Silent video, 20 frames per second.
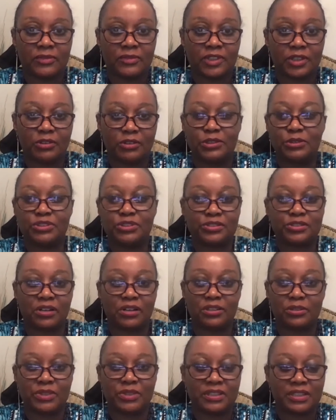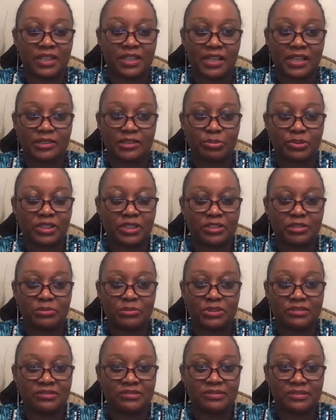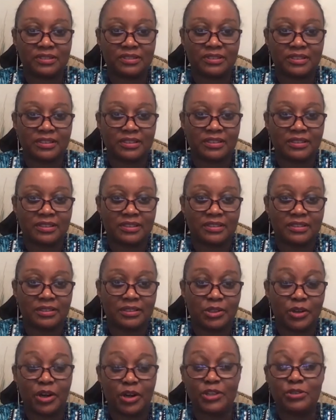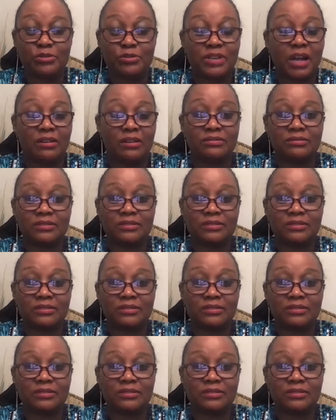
or you struggle with it as a principle, or you don't,